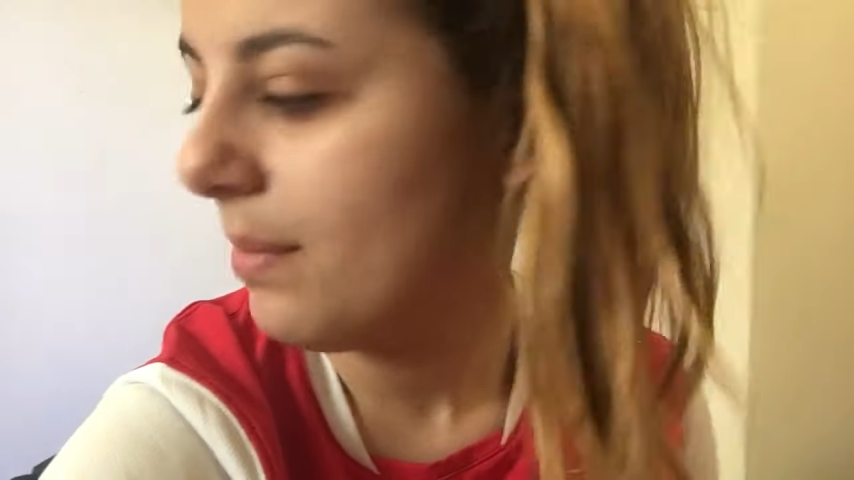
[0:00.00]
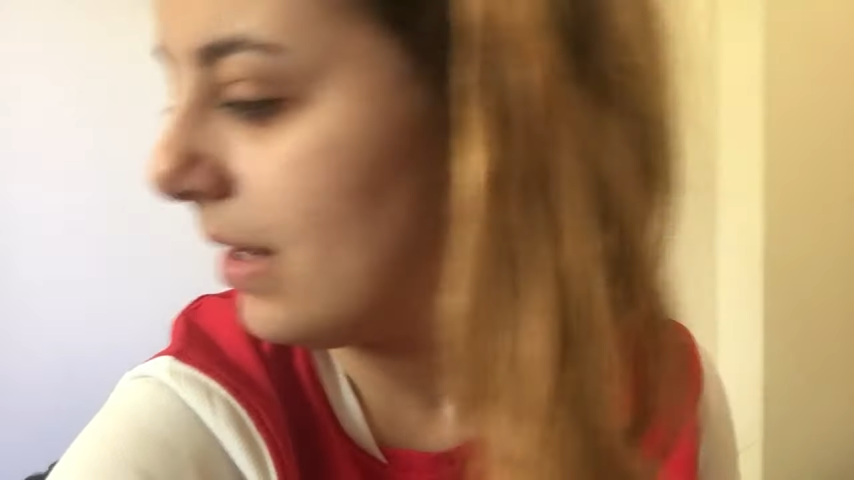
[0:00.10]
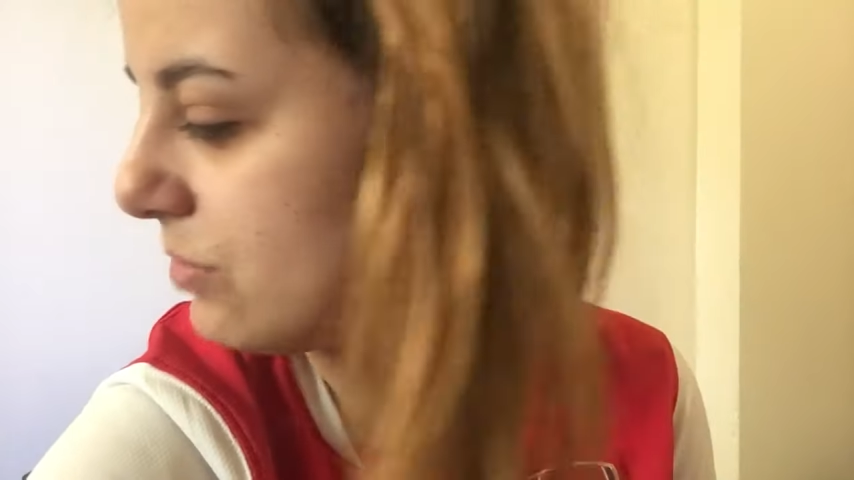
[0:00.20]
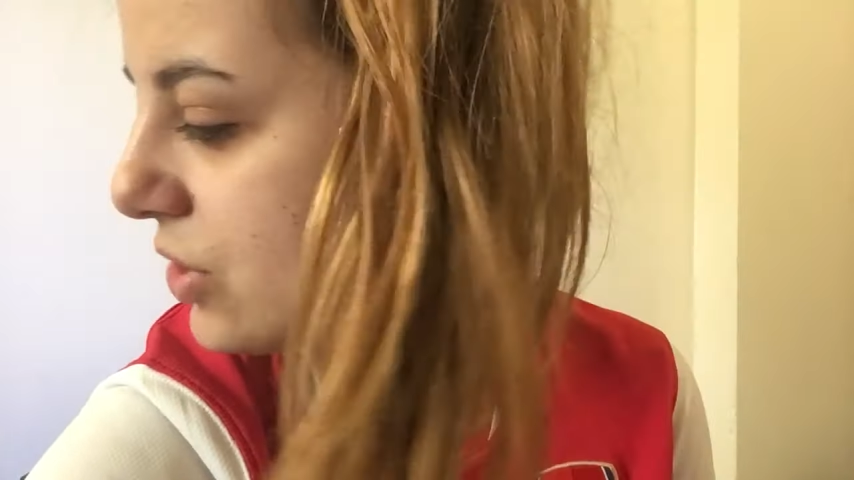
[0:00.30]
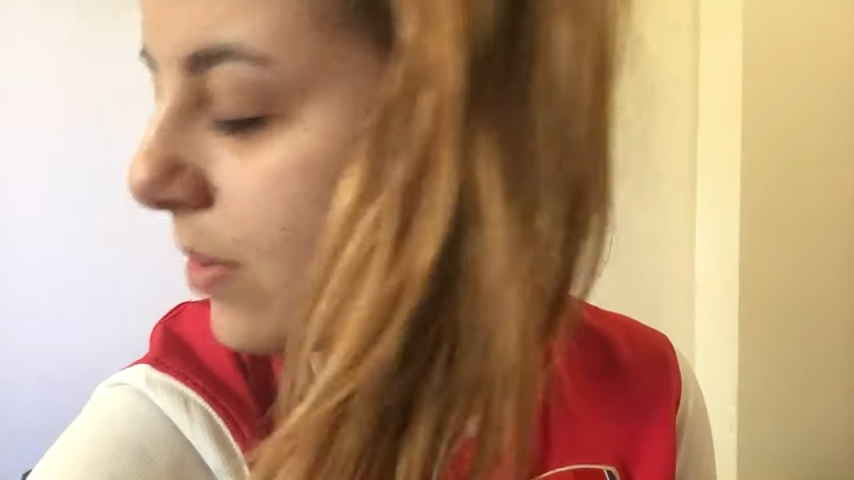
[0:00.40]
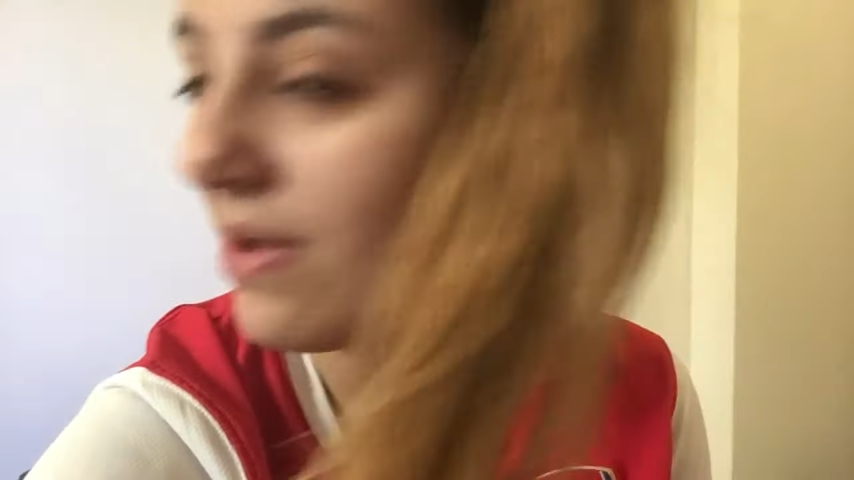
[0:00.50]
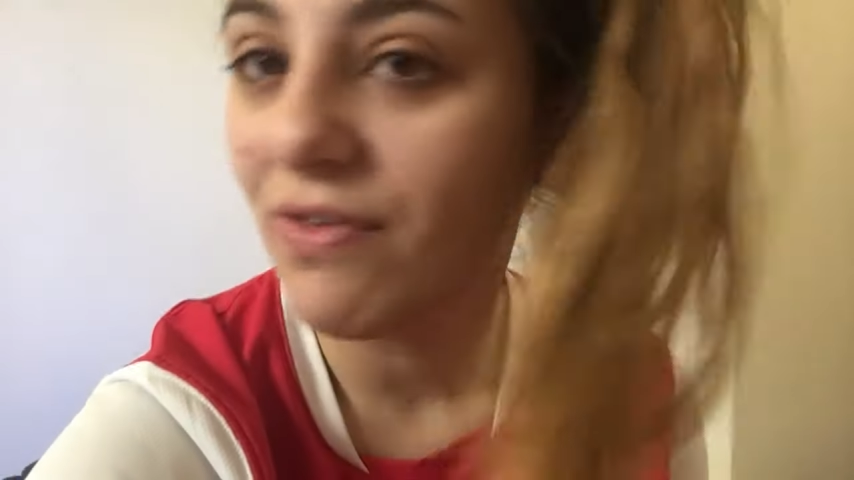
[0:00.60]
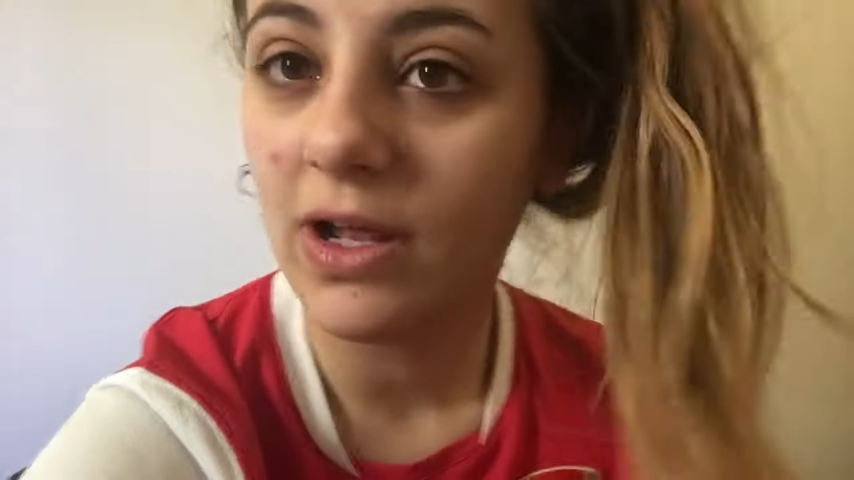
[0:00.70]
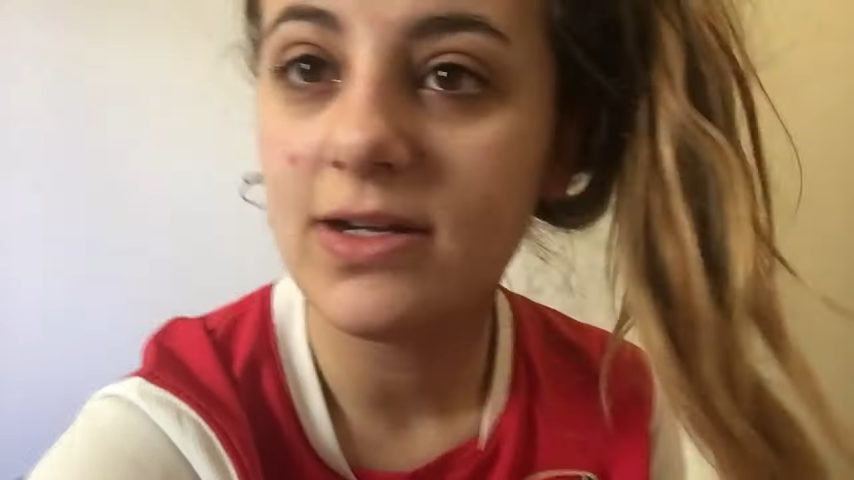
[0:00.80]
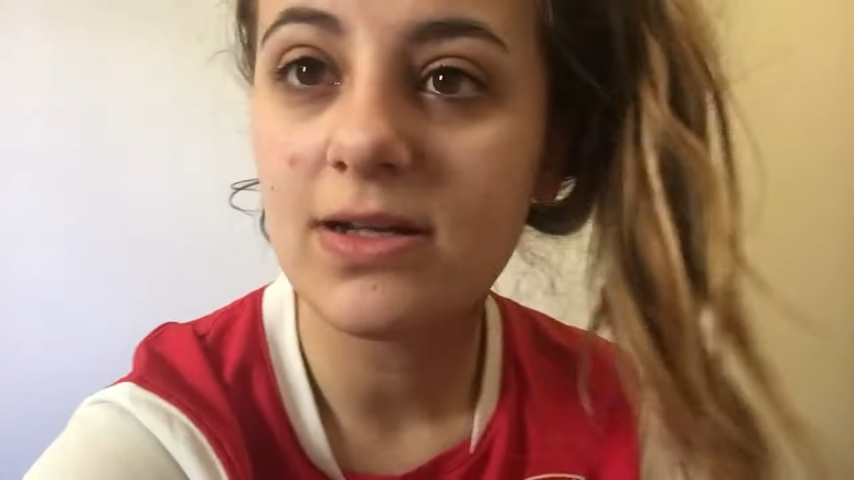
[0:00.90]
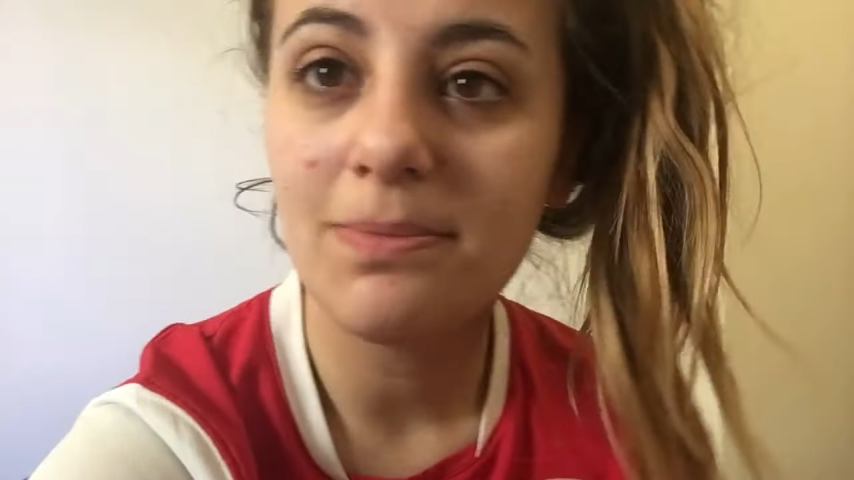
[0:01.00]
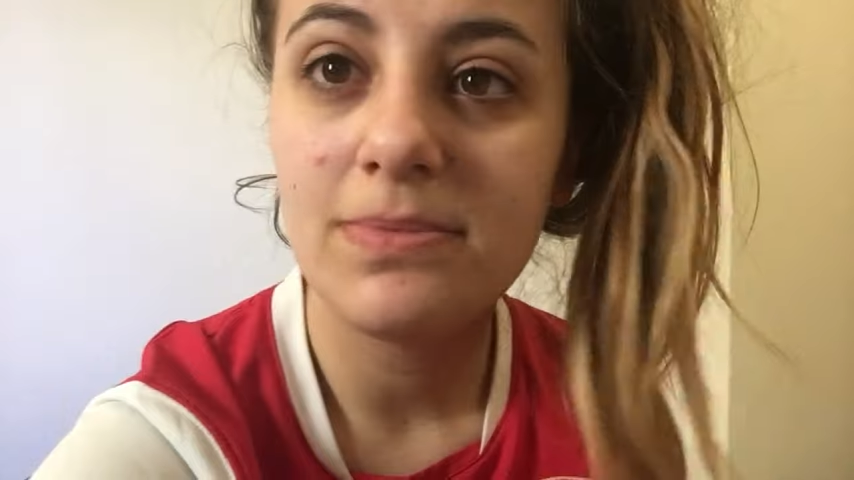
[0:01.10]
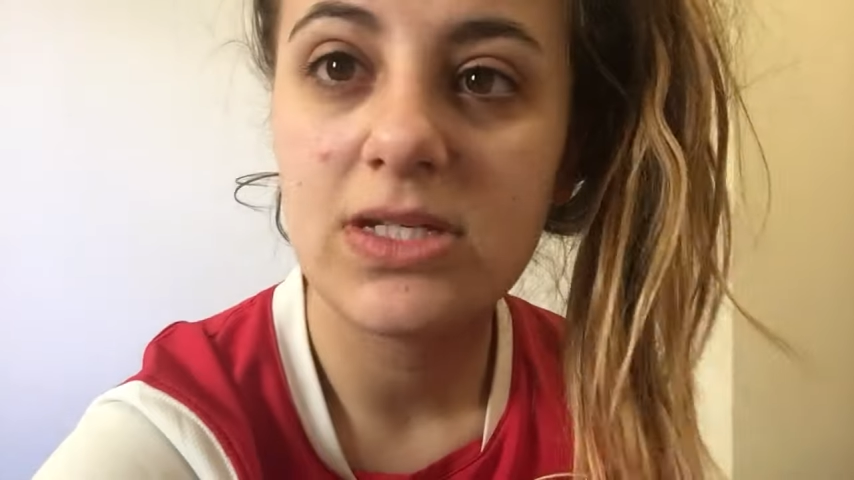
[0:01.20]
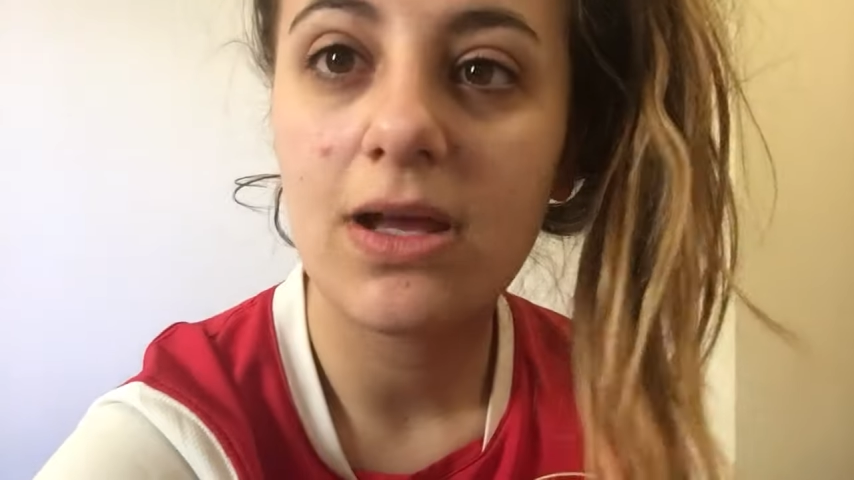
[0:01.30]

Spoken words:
but I'm just gonna wait for Alana to